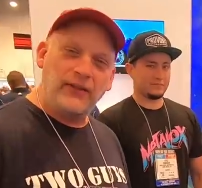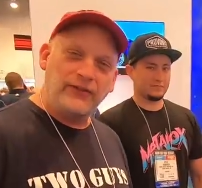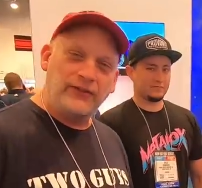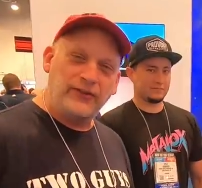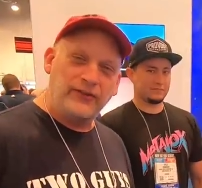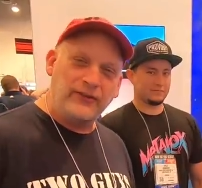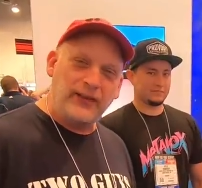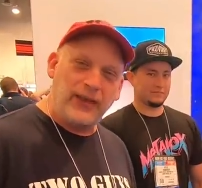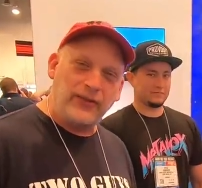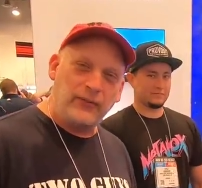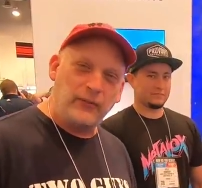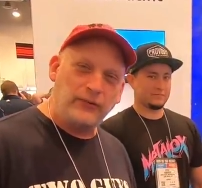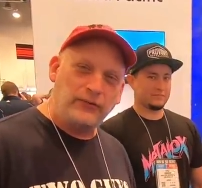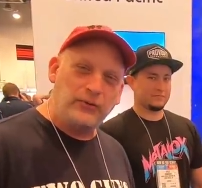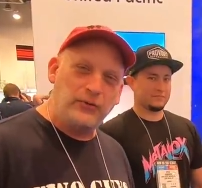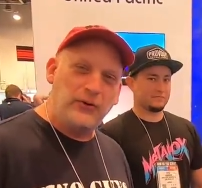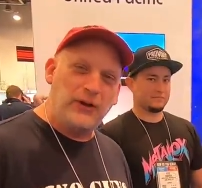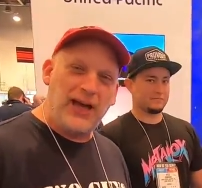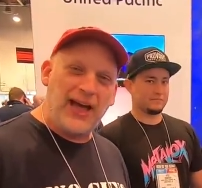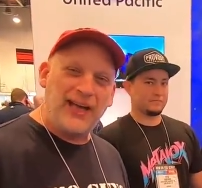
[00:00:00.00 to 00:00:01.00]
Speaker 1: this is Nathan
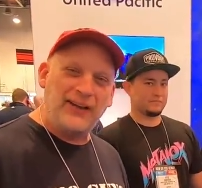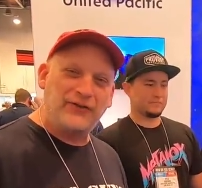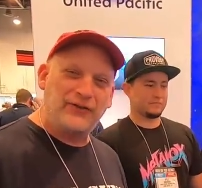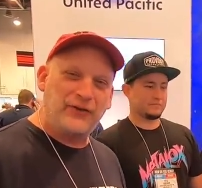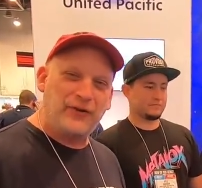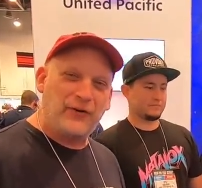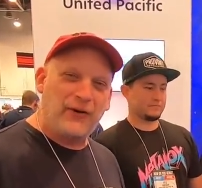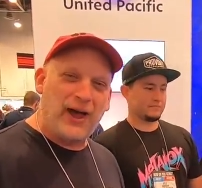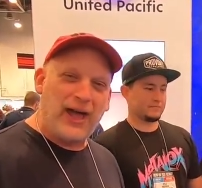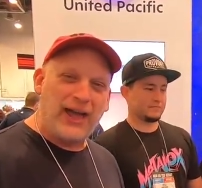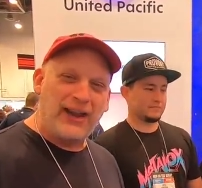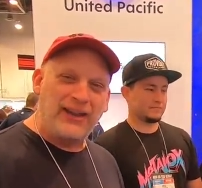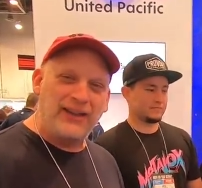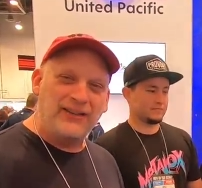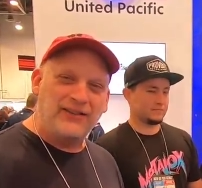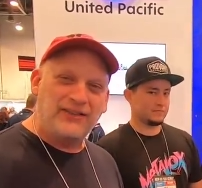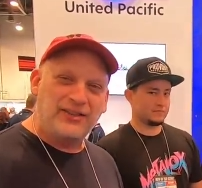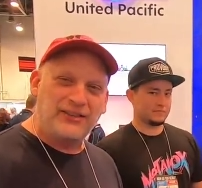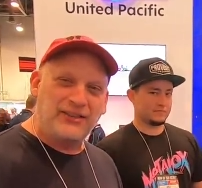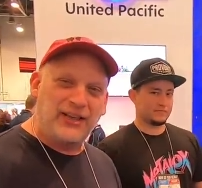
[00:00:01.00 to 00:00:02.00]
with Two Guys and a Ride,
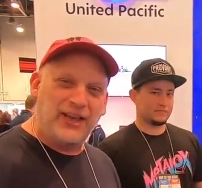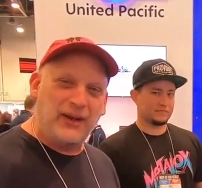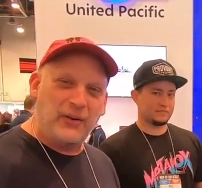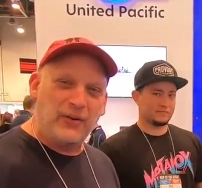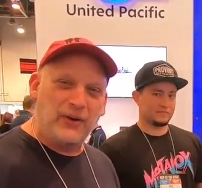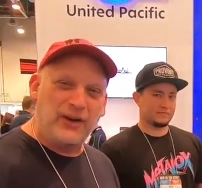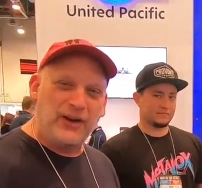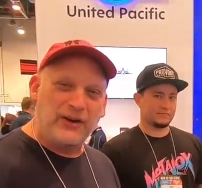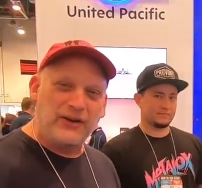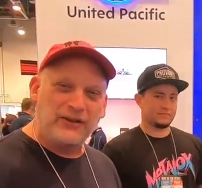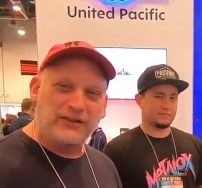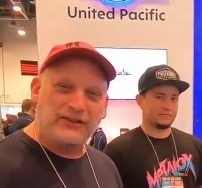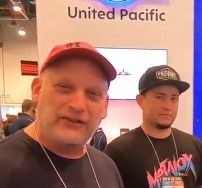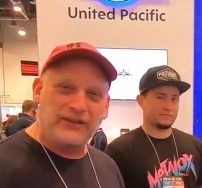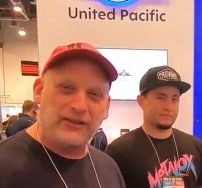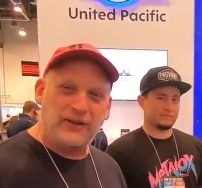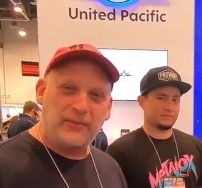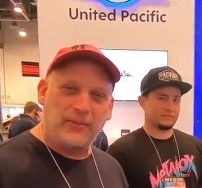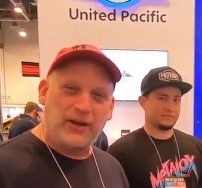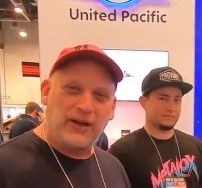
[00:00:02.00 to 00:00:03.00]
and today we're here at
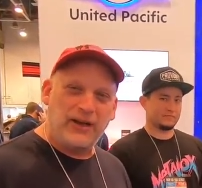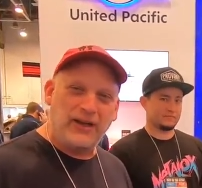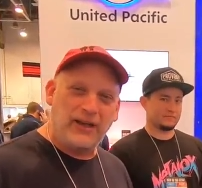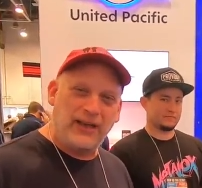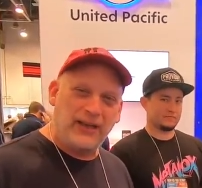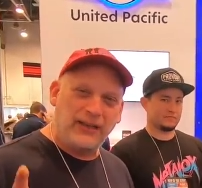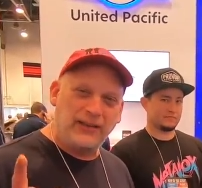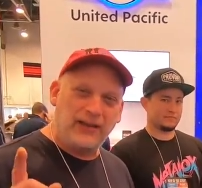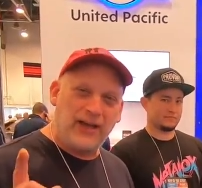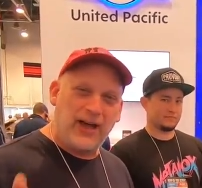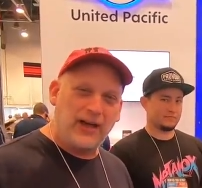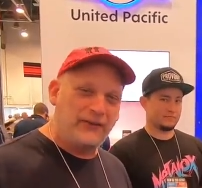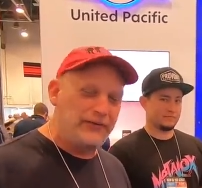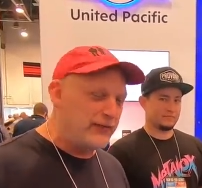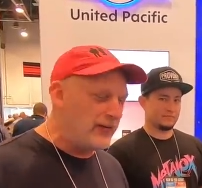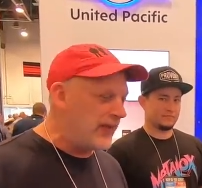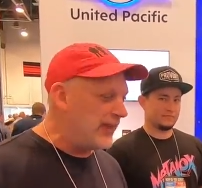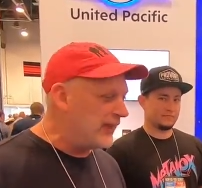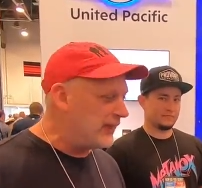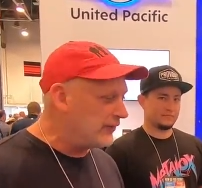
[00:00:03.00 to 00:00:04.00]
SEMA in
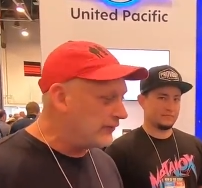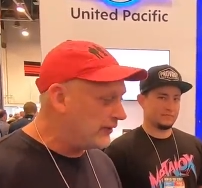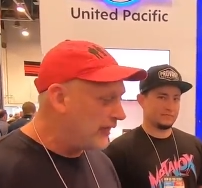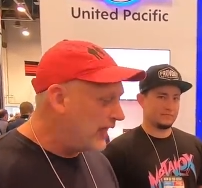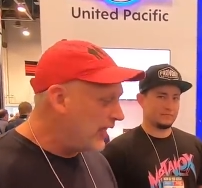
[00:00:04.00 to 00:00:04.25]
Las Vegas,